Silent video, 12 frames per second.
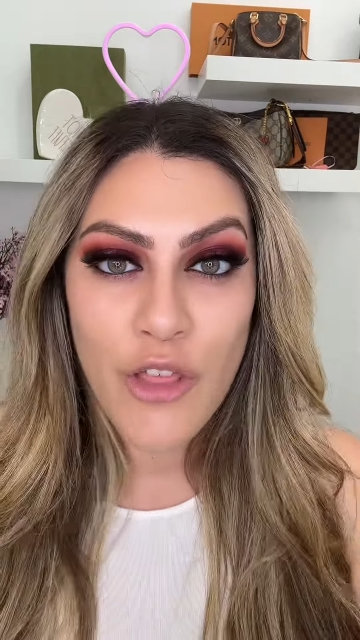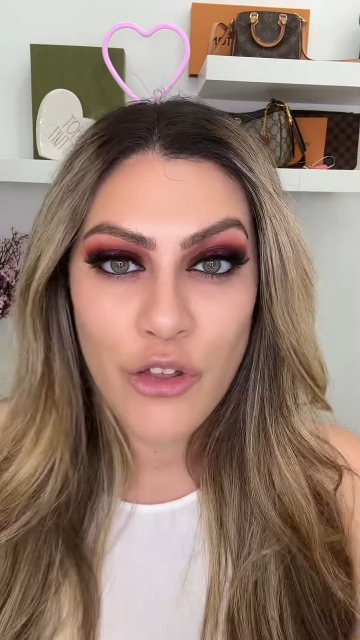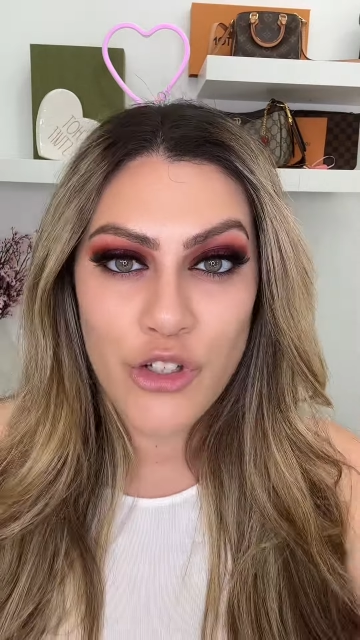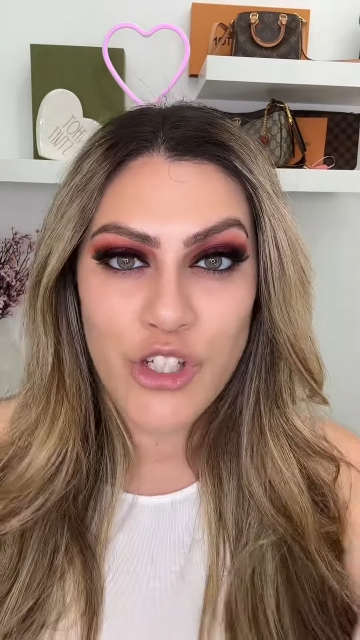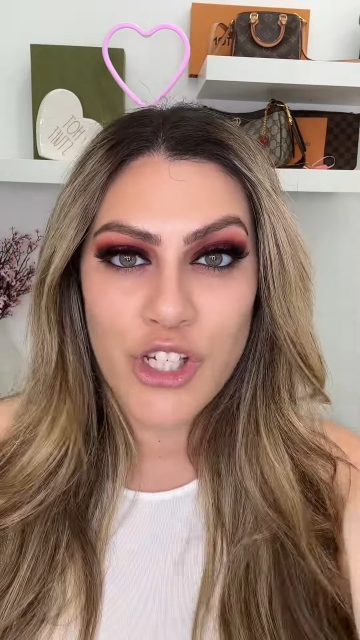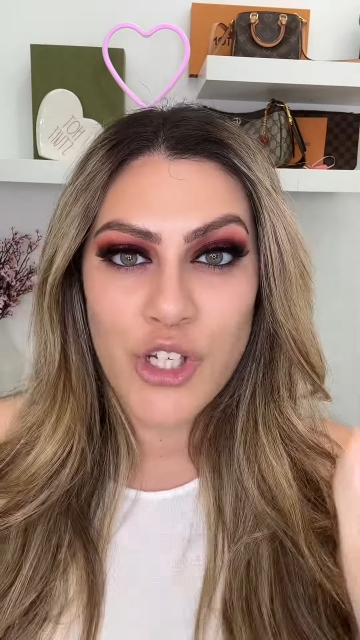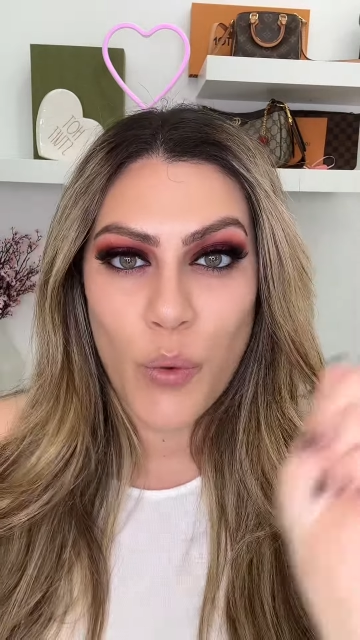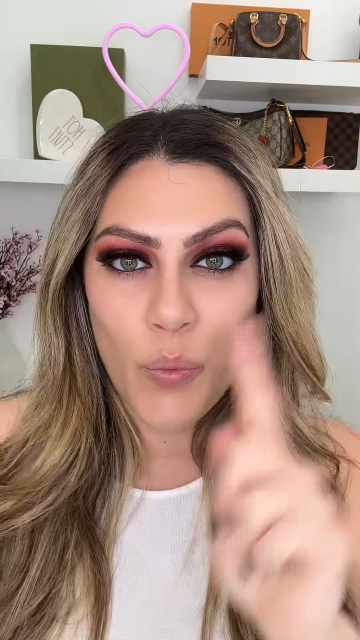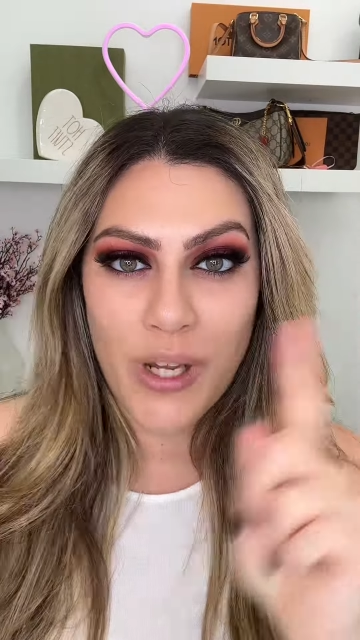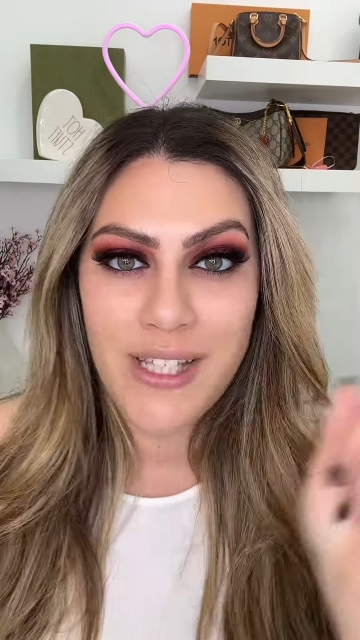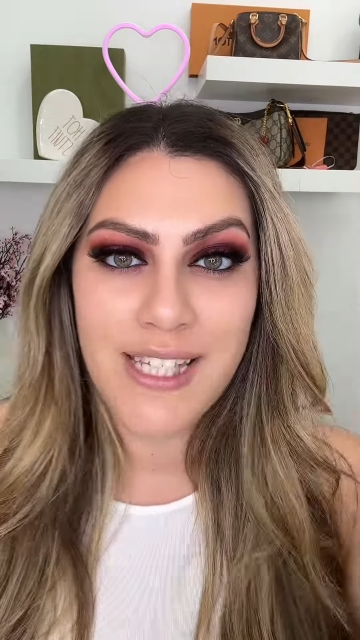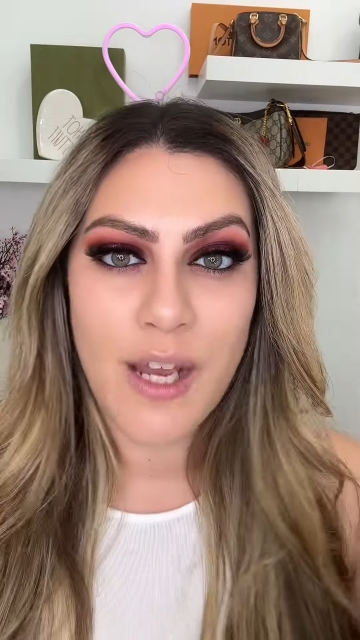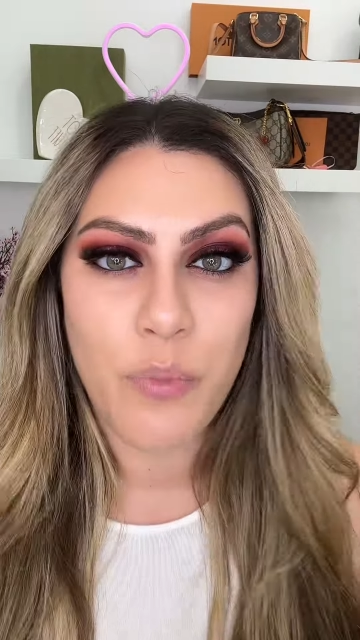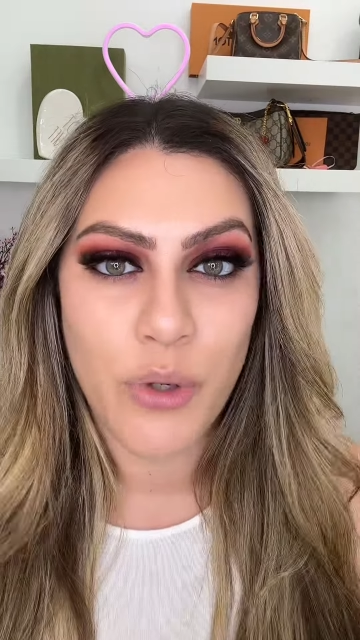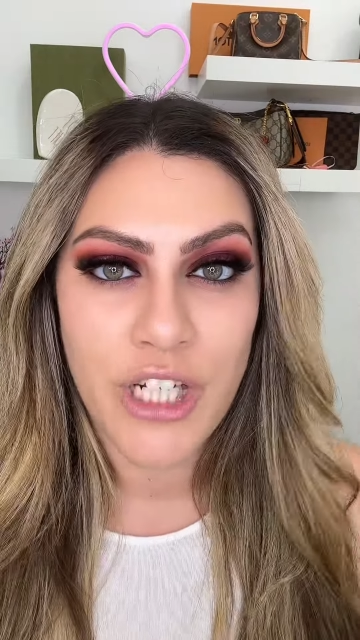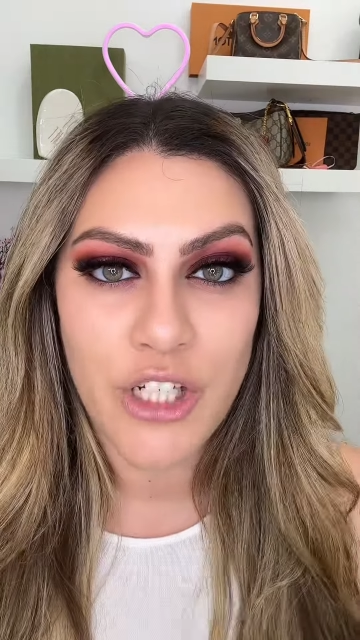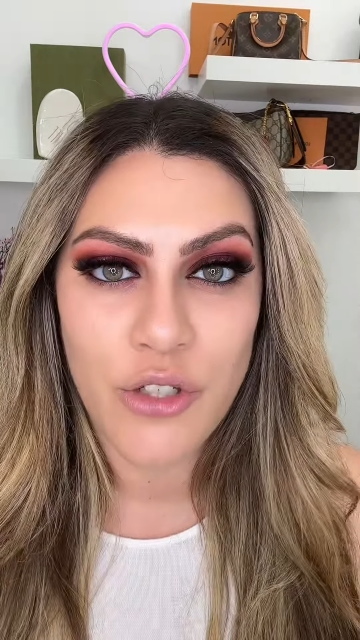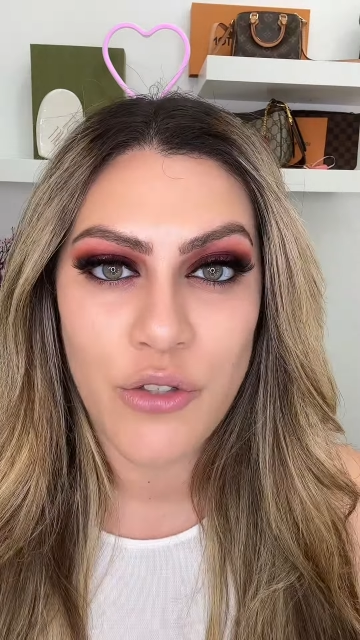There's just one step we
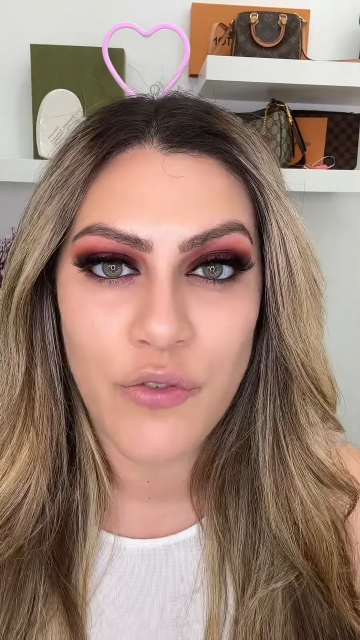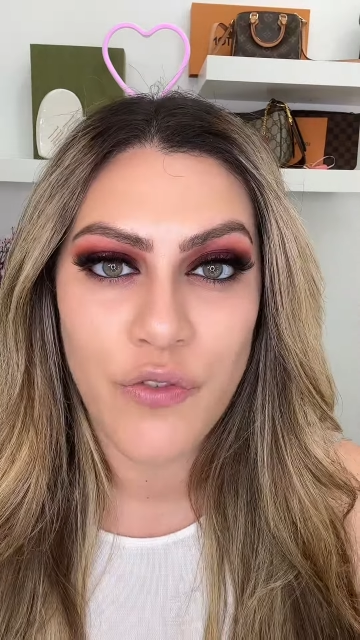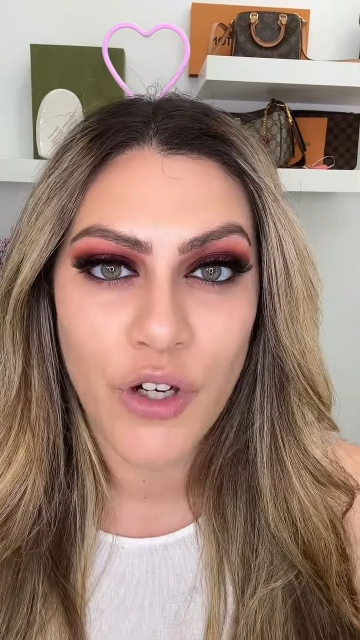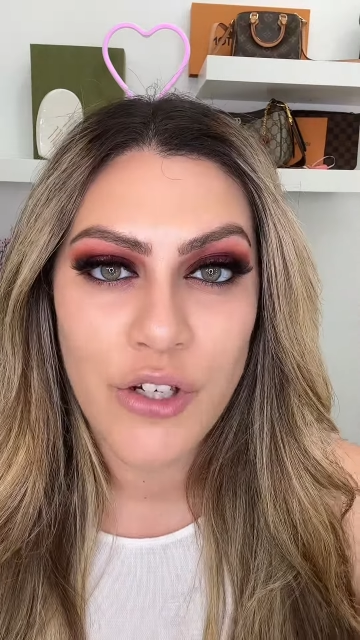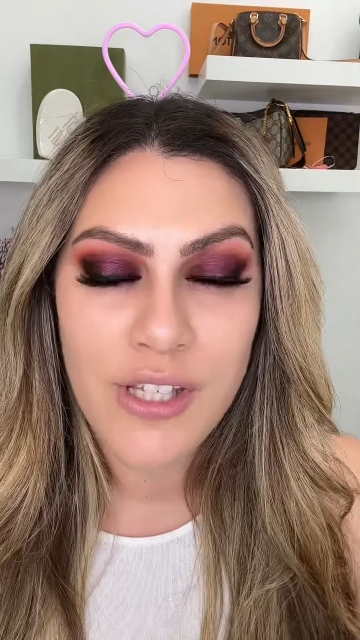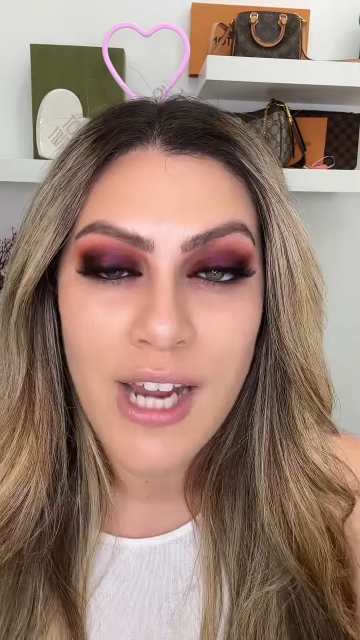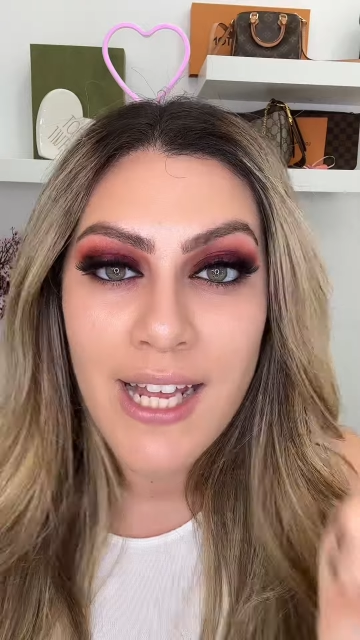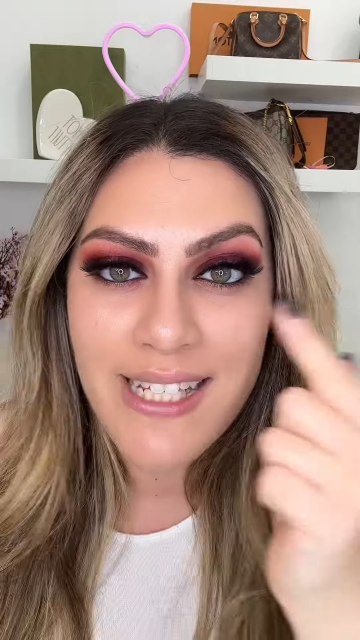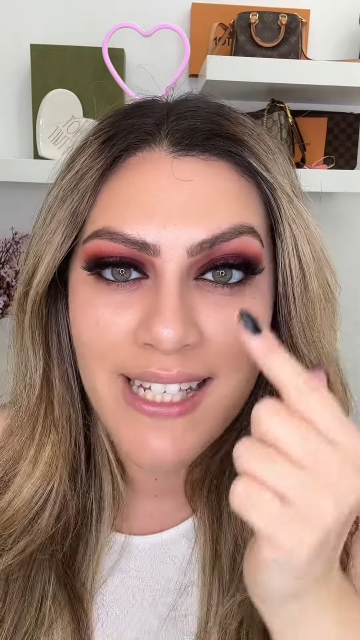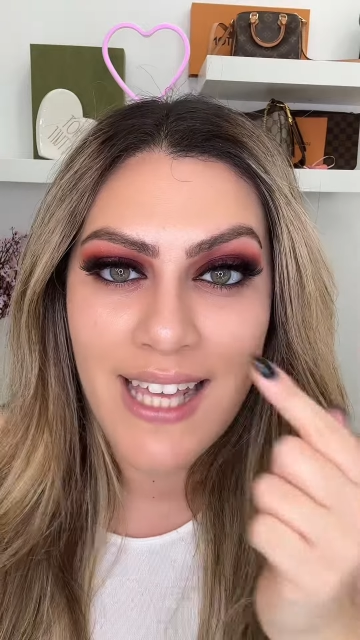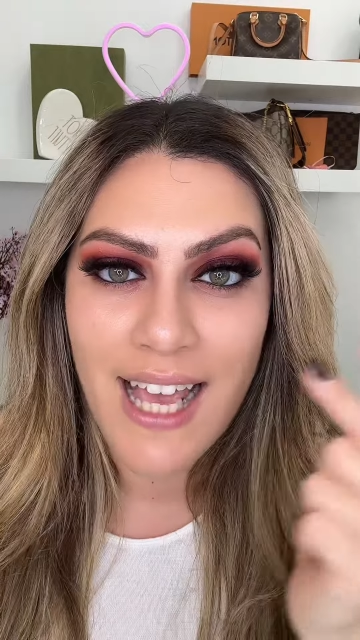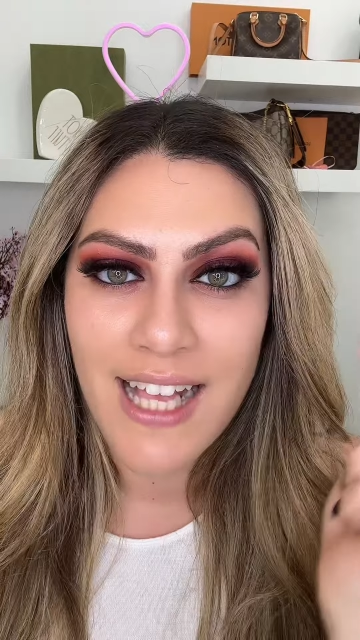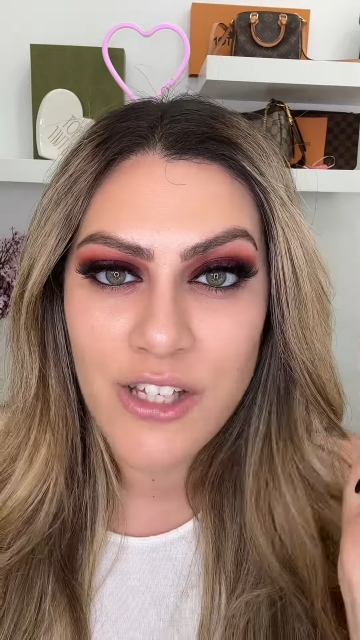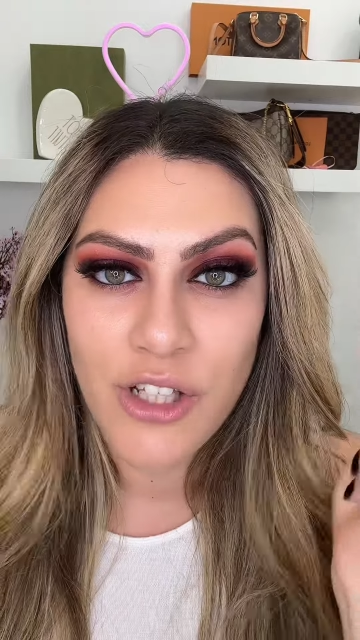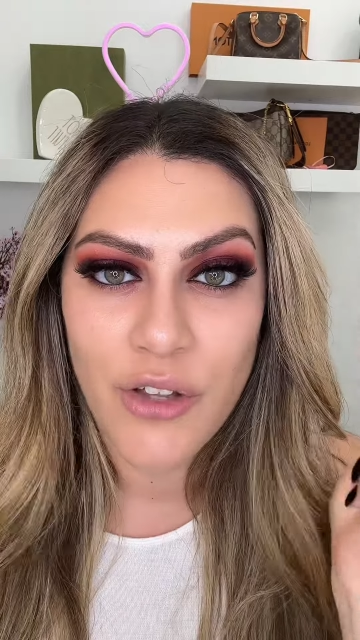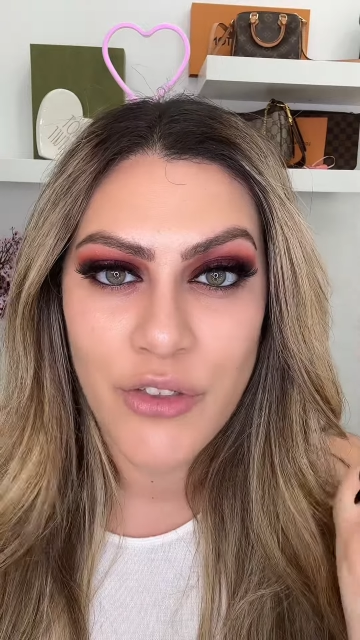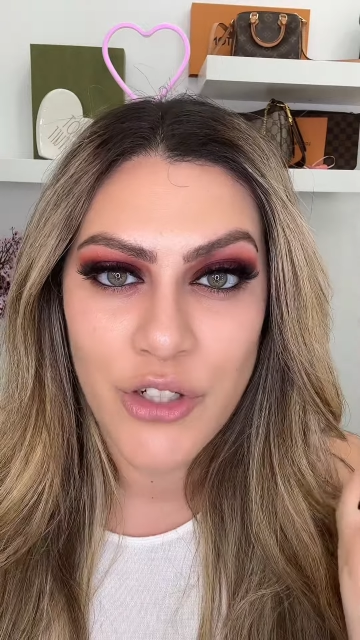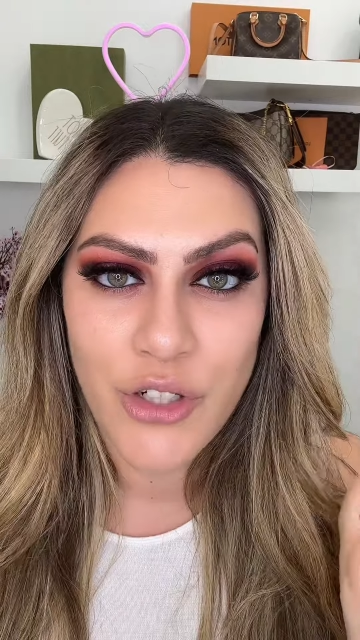need to do first to cancel
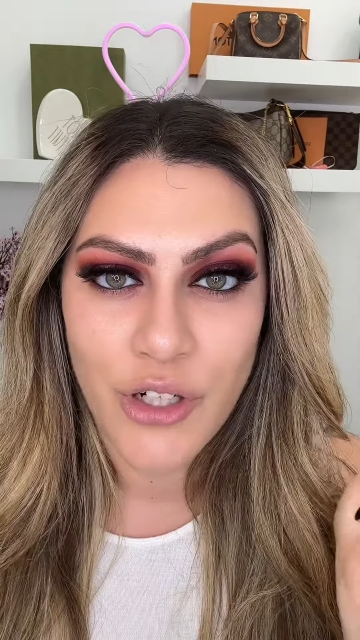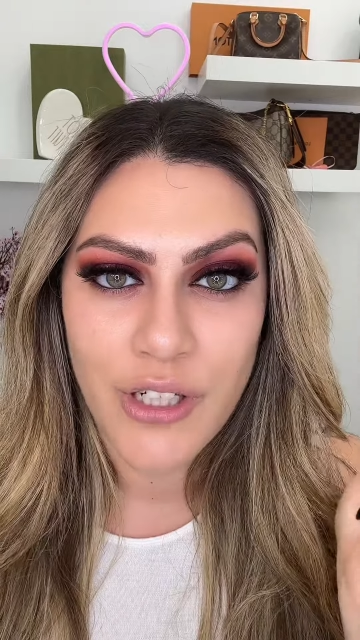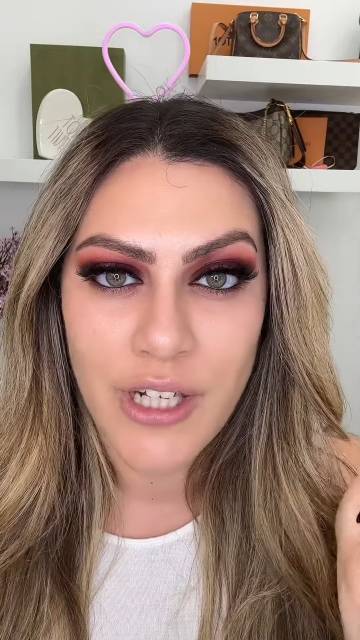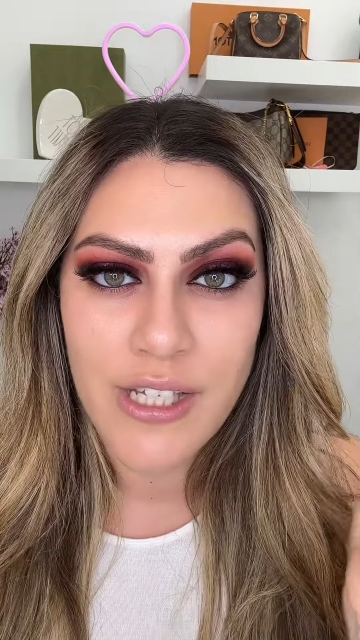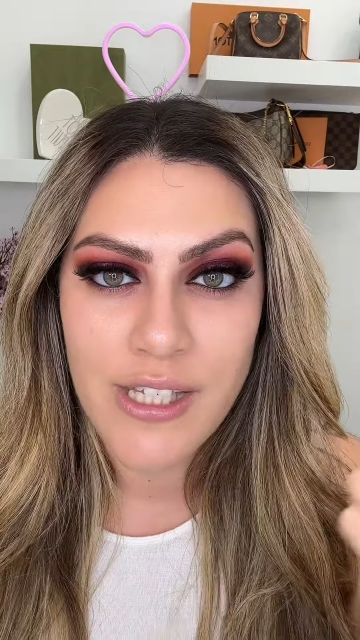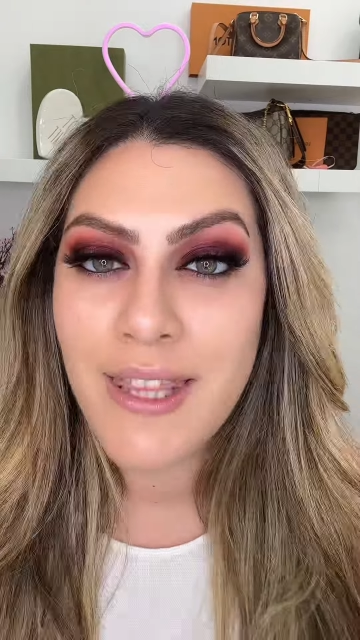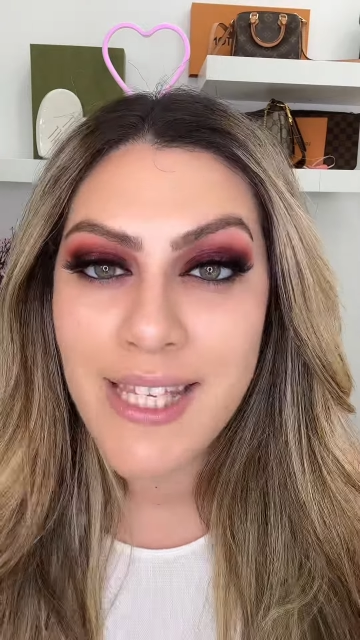out the darkness.